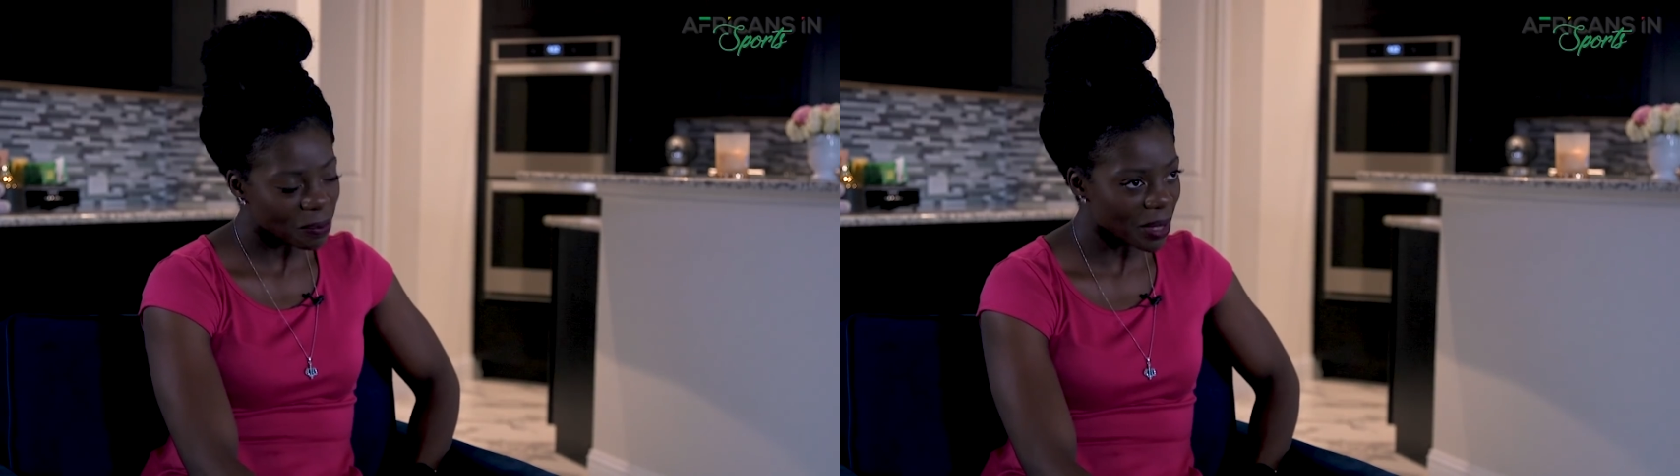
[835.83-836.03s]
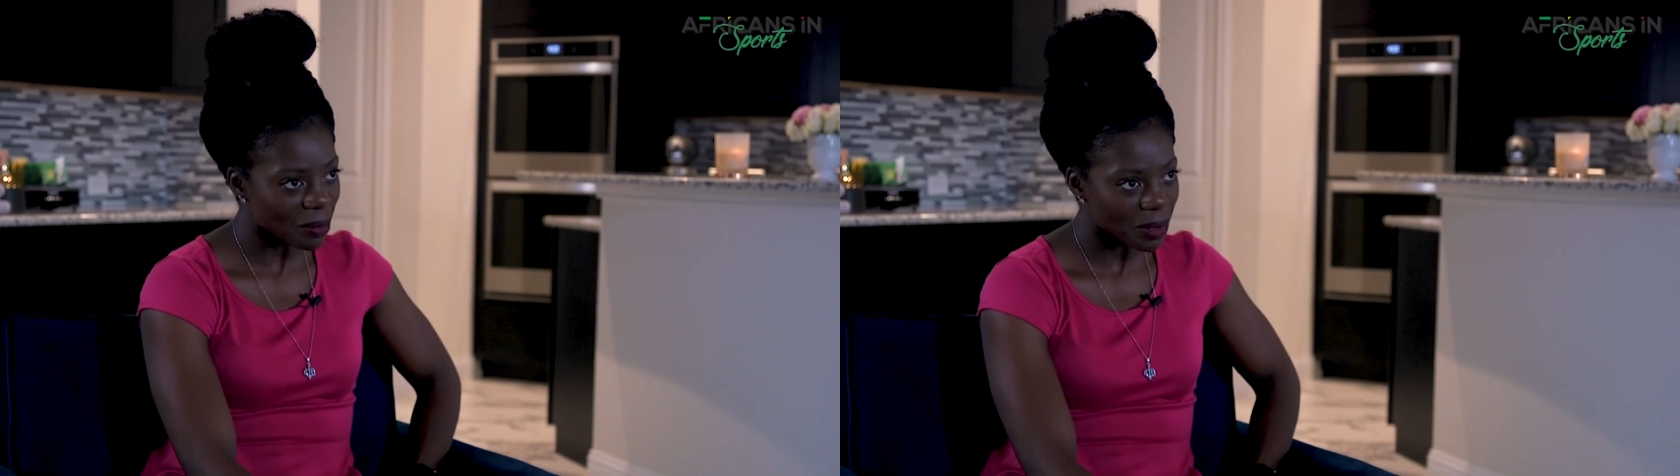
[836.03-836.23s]

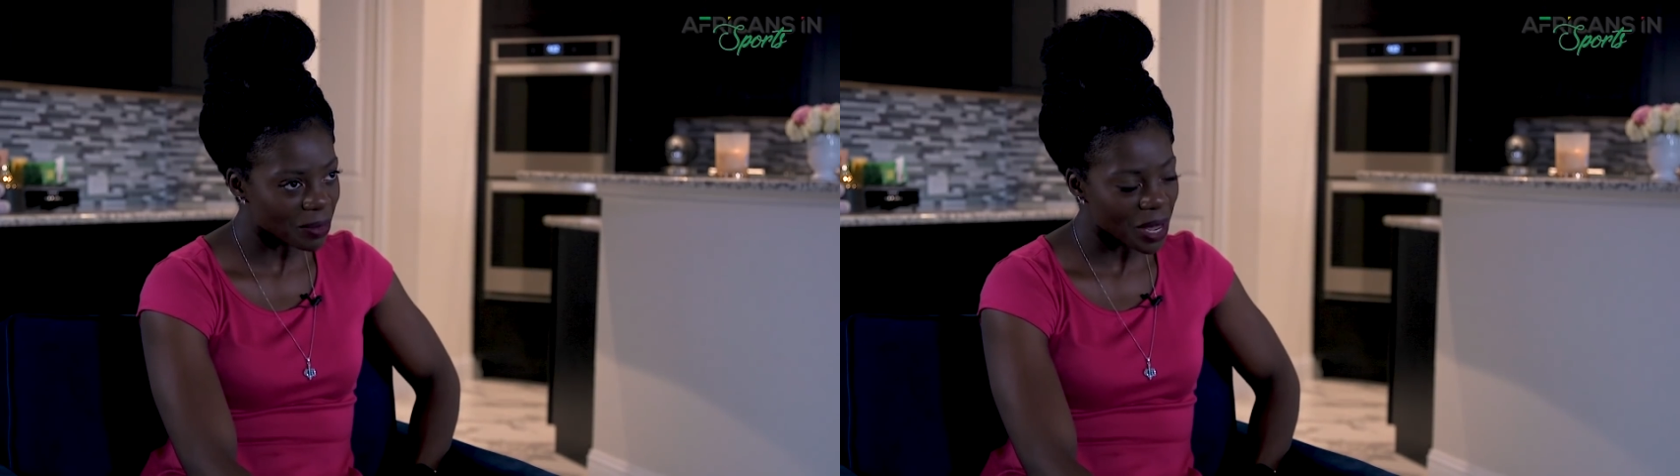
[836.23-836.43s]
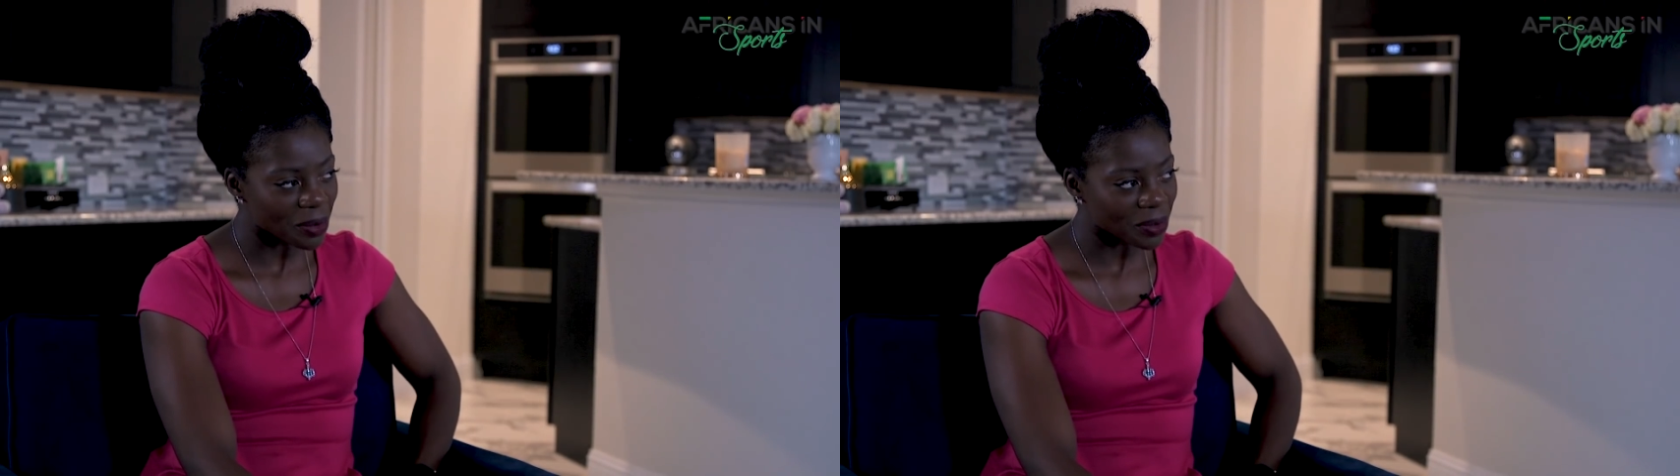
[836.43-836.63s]
maybe
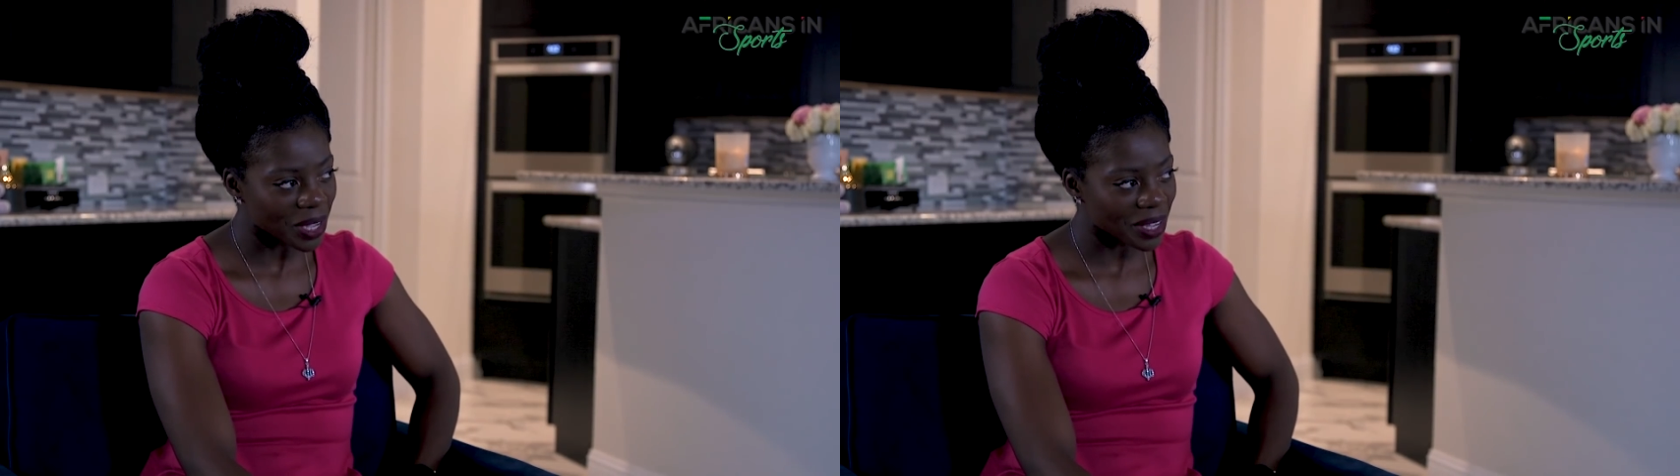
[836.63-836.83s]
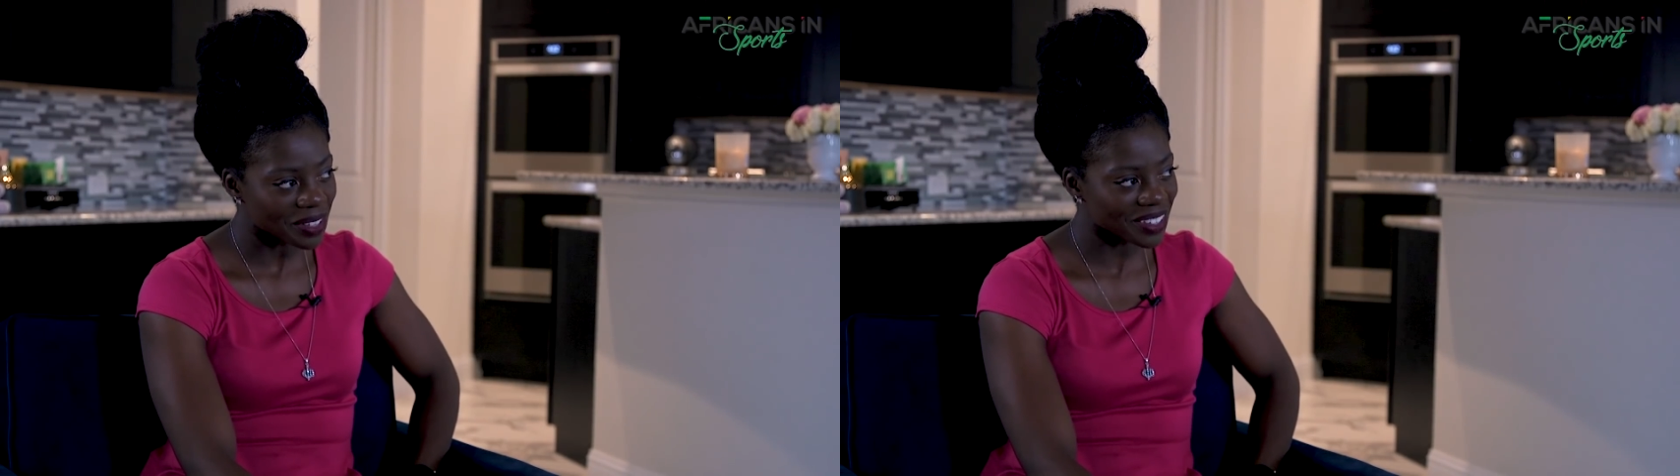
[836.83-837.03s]
I'm not
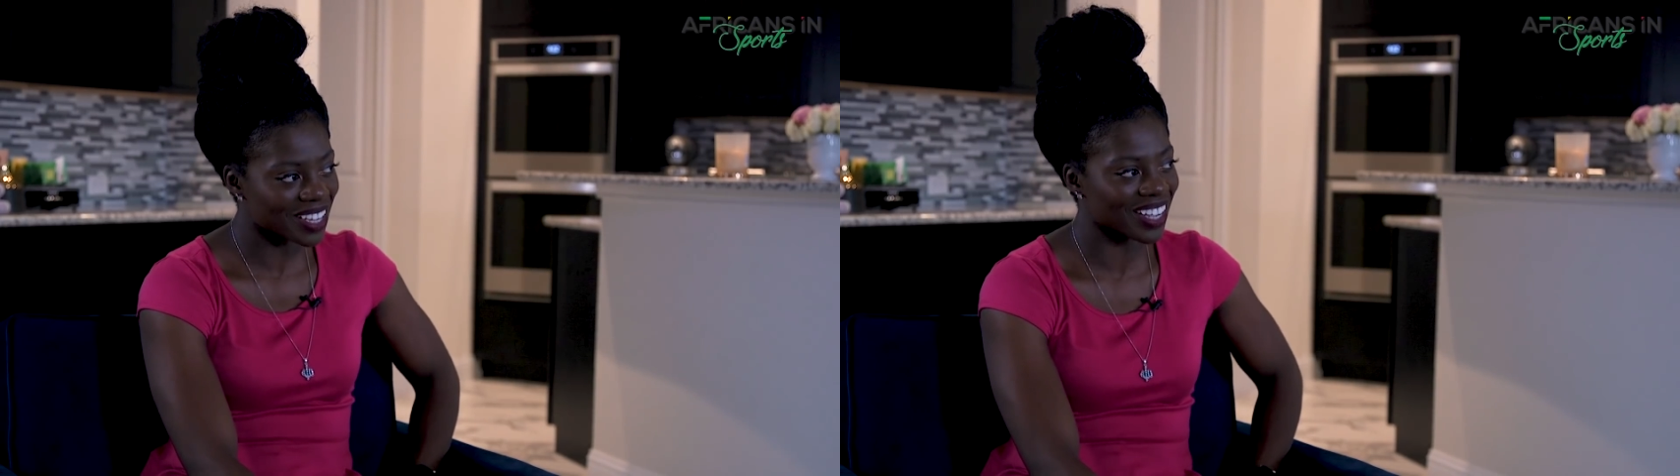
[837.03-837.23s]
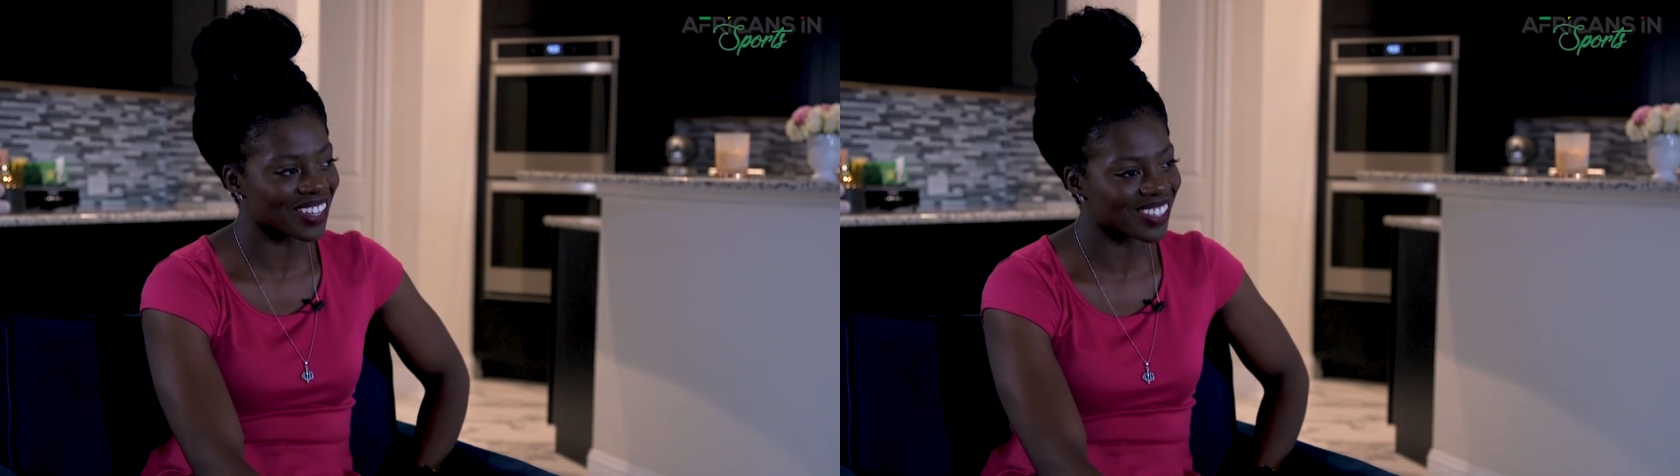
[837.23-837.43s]
okay.
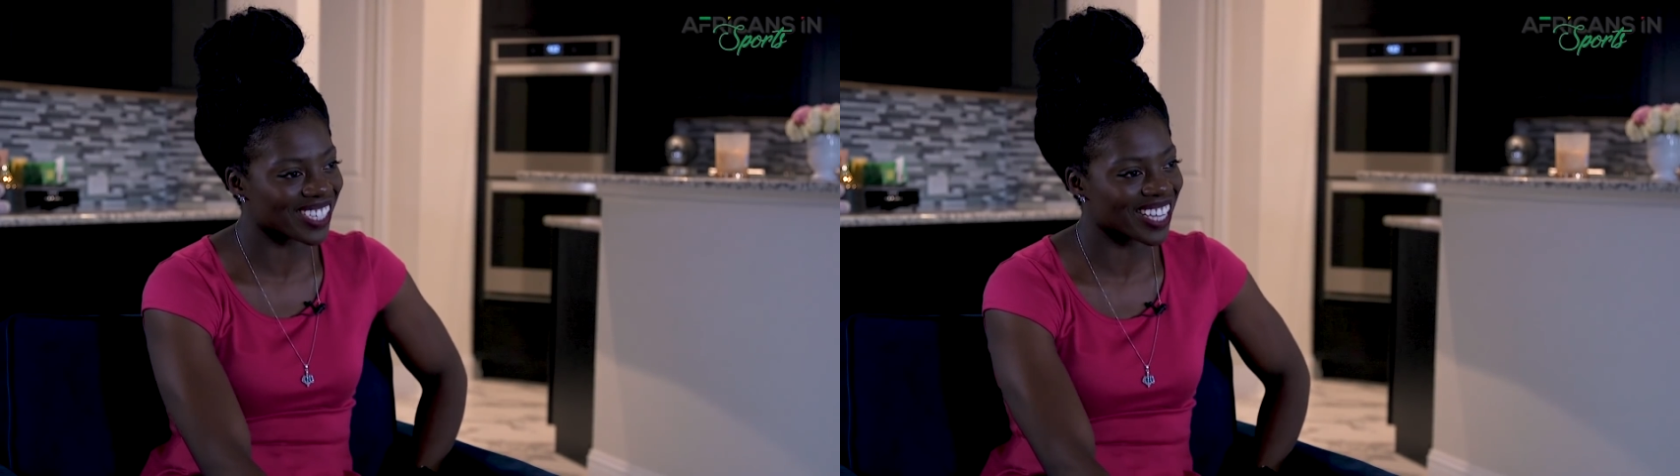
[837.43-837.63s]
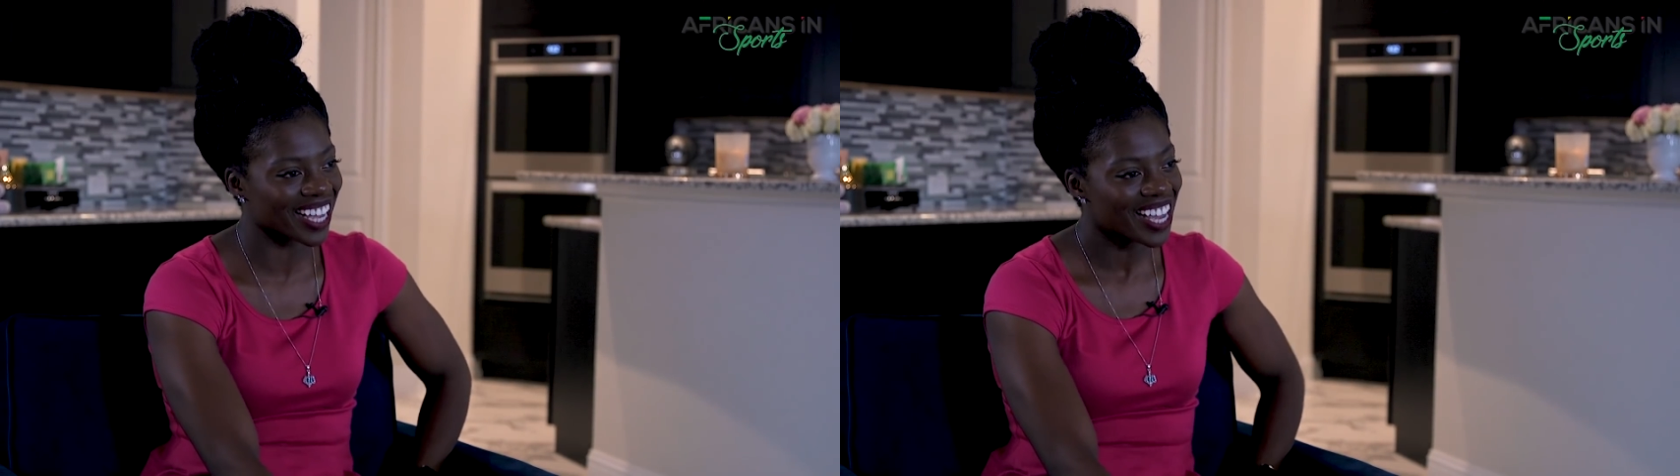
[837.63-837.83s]
I
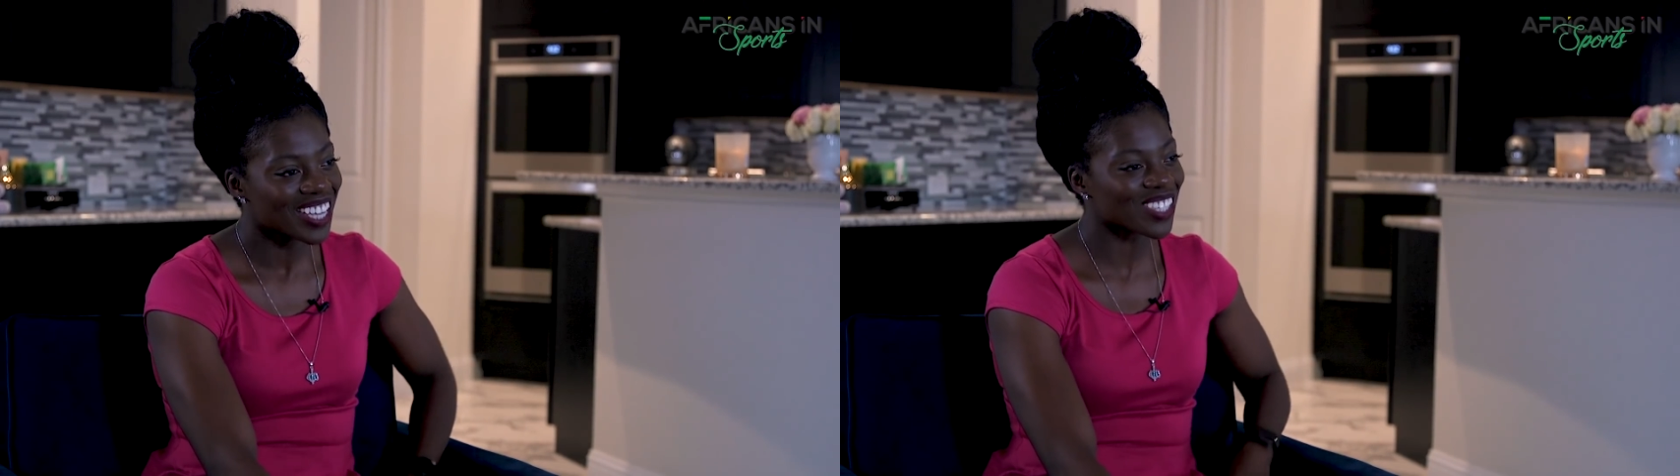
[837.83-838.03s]
was like,